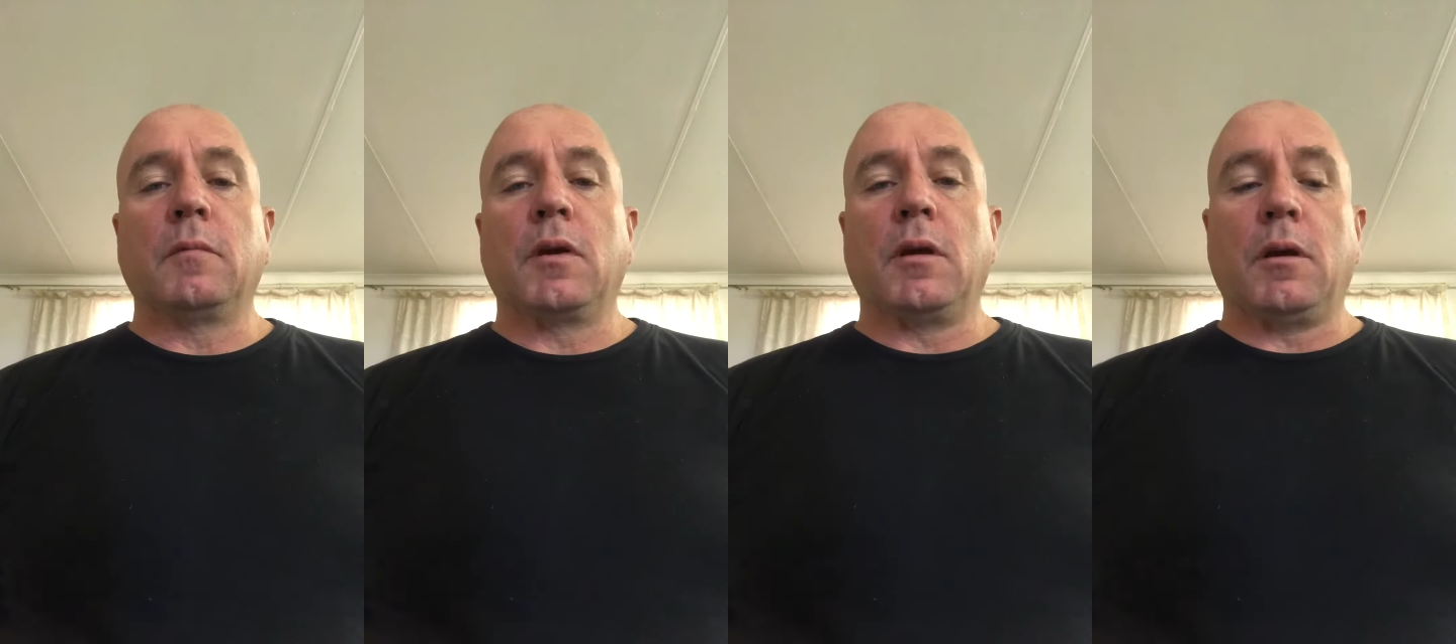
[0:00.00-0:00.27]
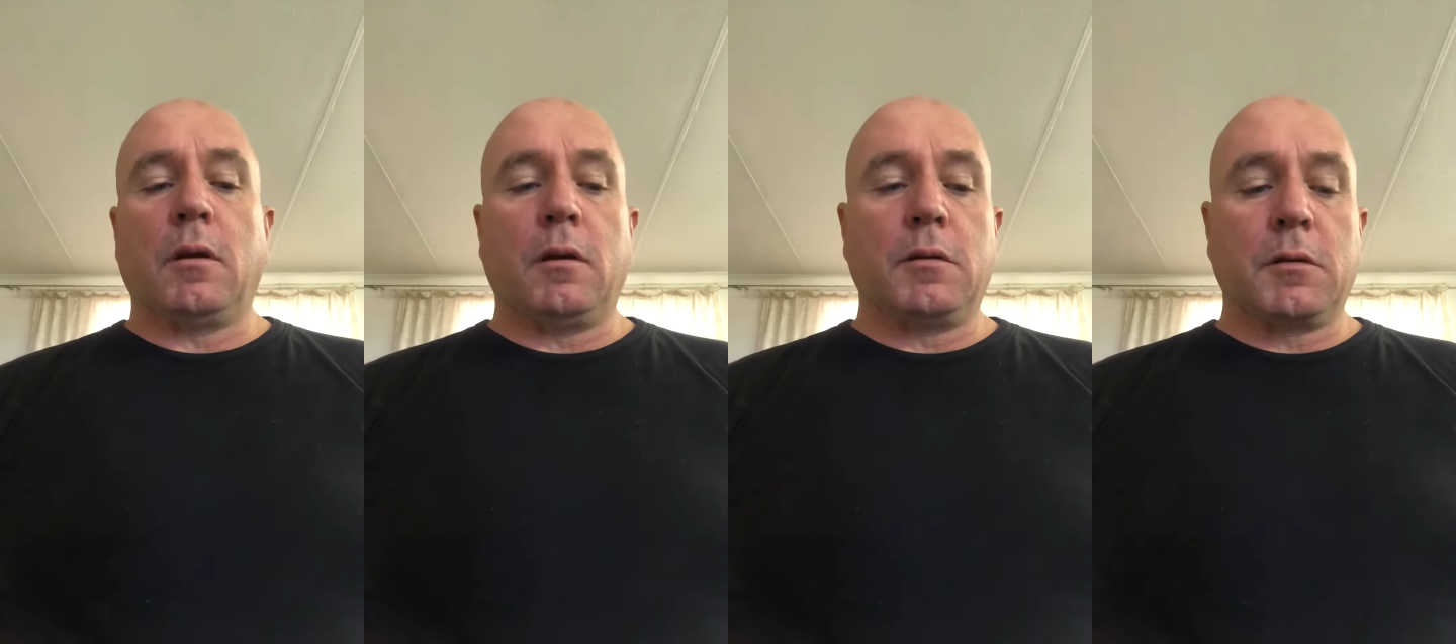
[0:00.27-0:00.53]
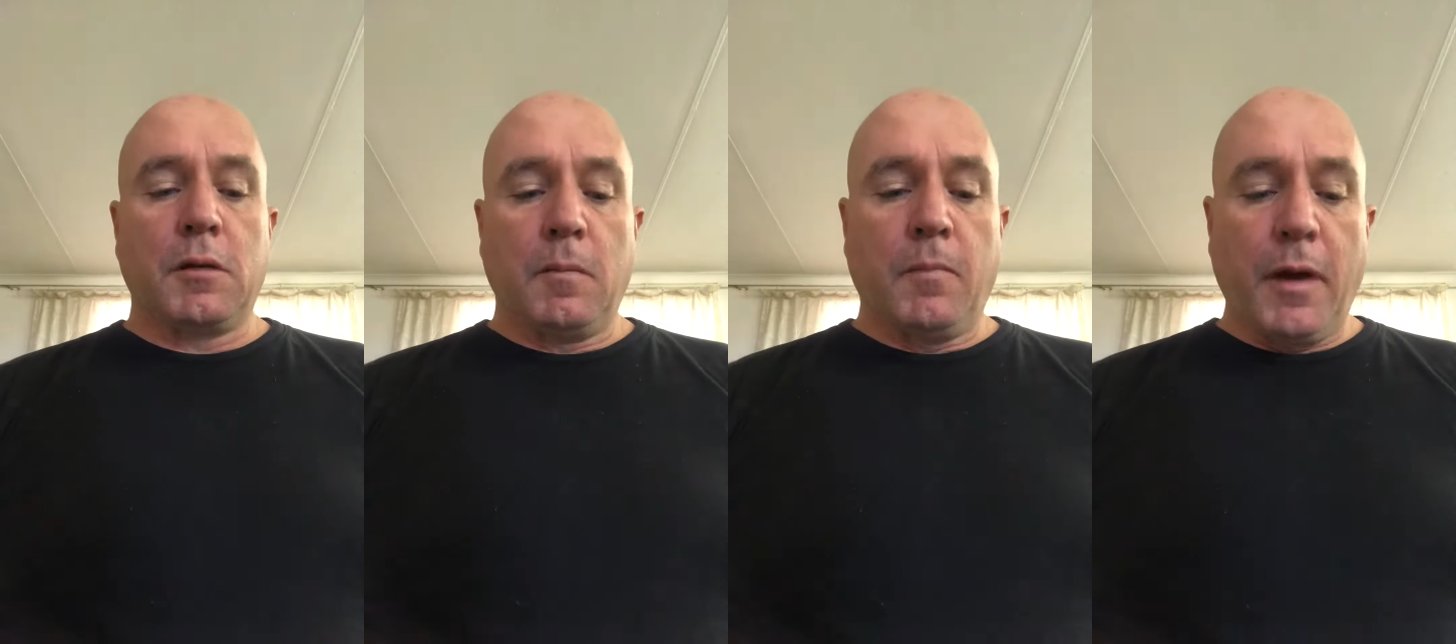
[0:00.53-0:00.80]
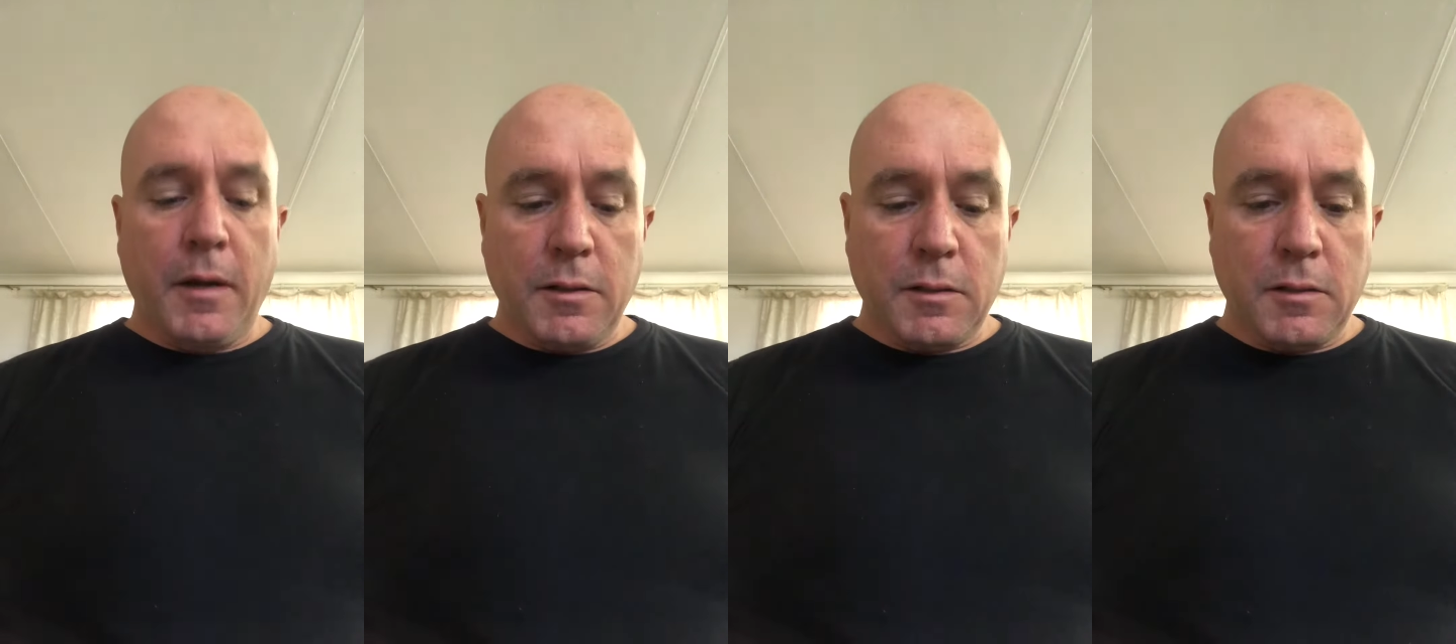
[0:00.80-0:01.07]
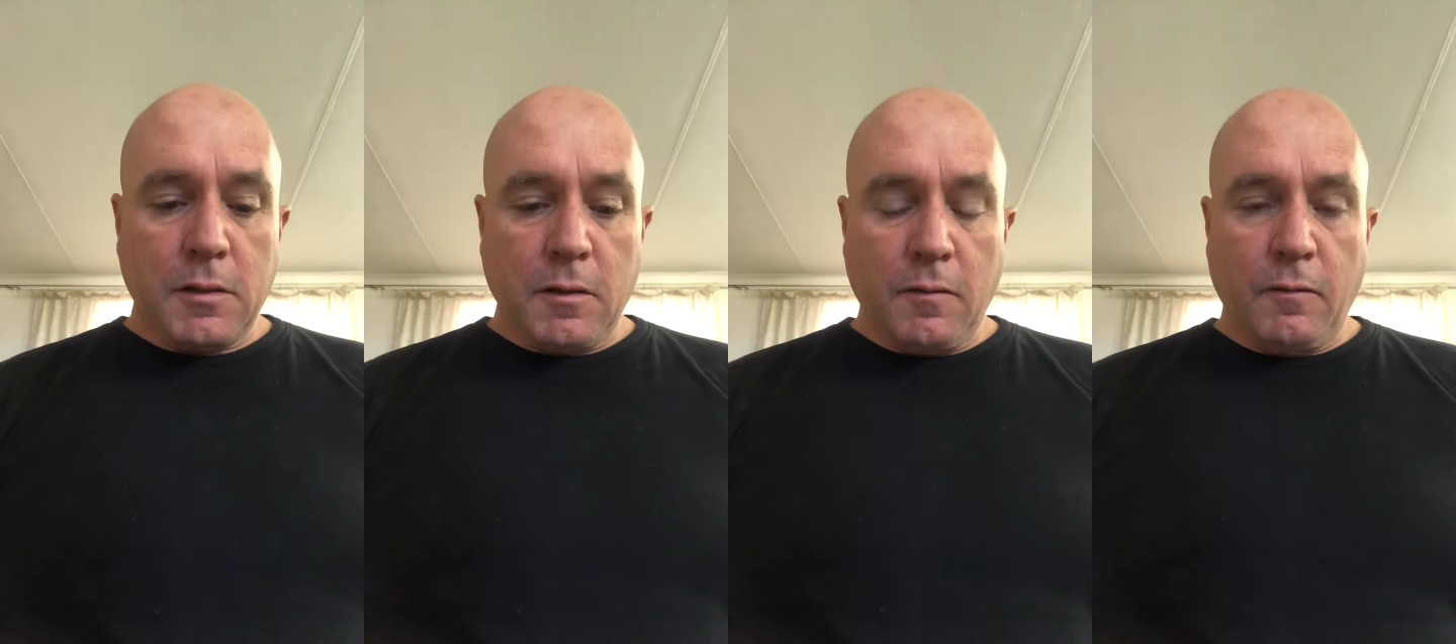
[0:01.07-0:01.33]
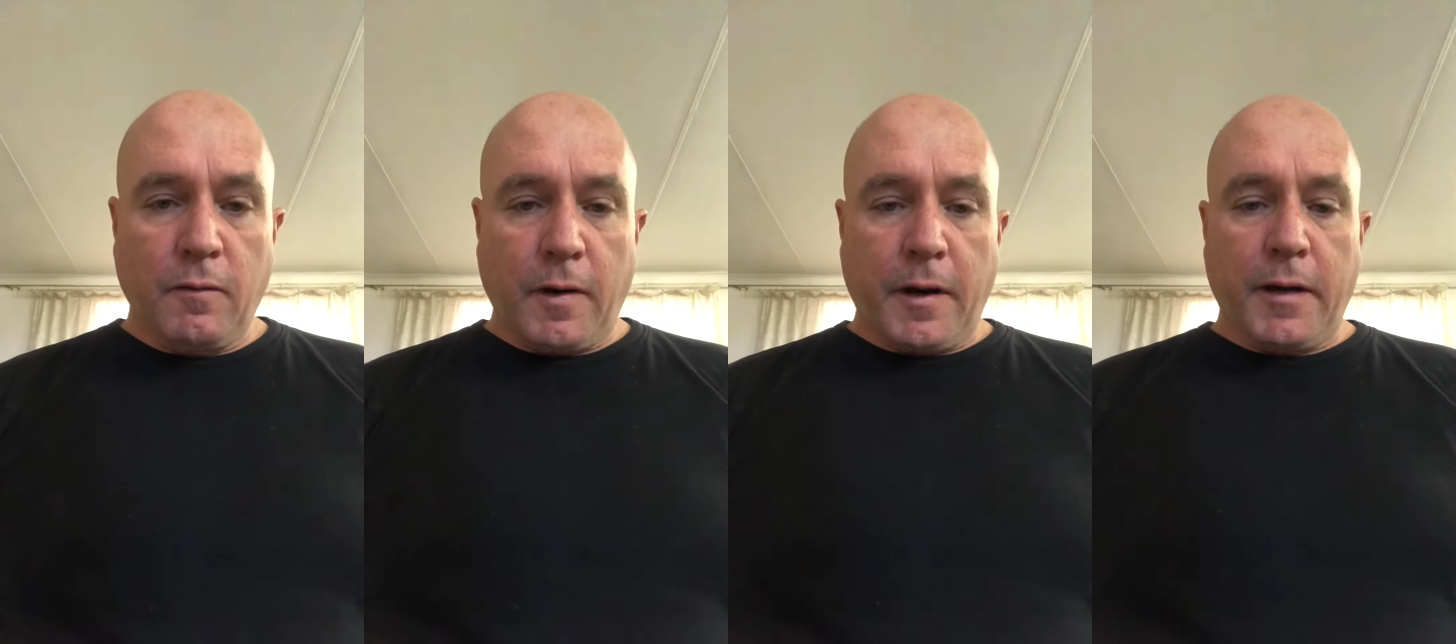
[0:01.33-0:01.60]
is the best
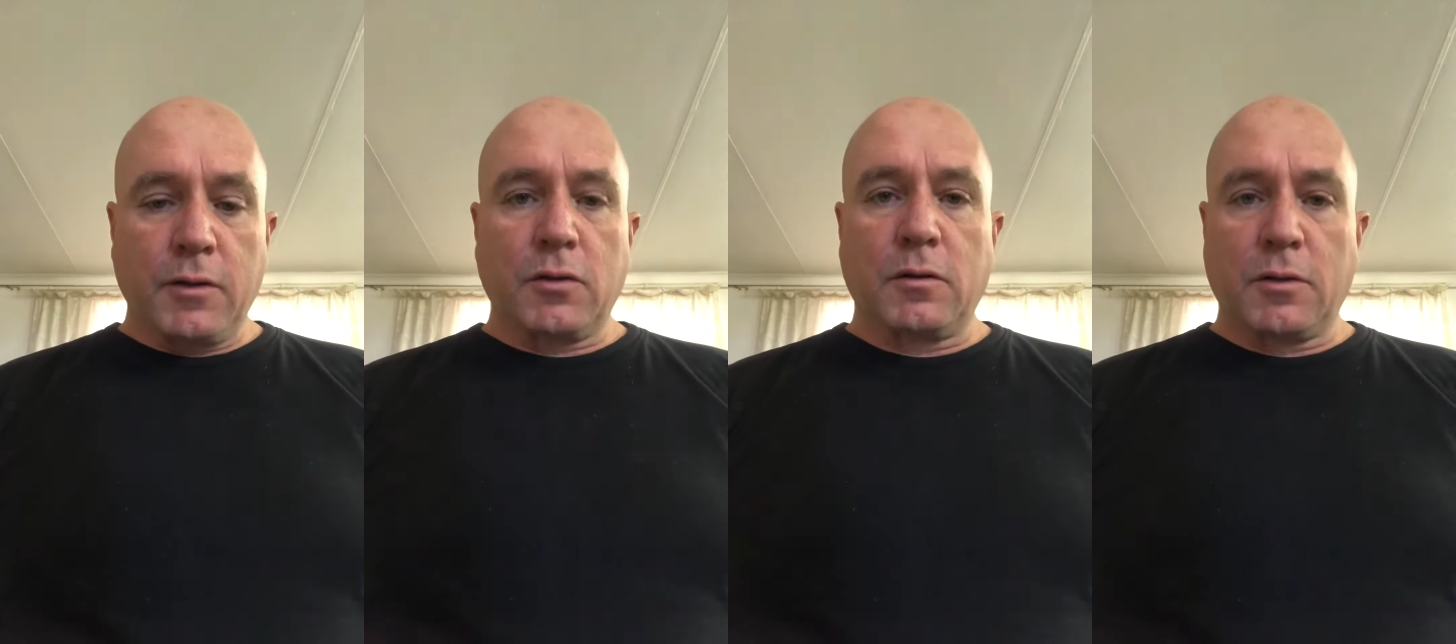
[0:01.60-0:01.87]
financial